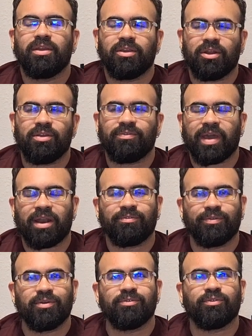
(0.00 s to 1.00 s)
had a
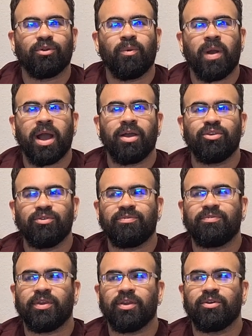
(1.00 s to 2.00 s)
phone for a while, you
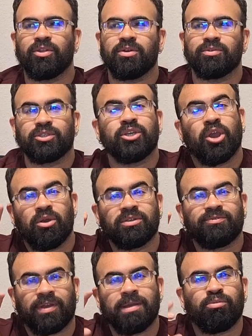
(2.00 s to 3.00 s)
feel those ghost
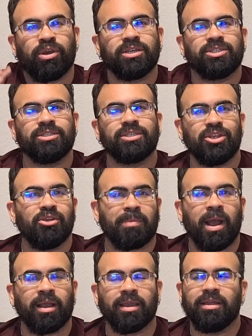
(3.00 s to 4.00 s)
vibrations in your
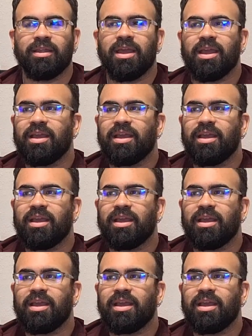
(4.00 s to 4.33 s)
pocket.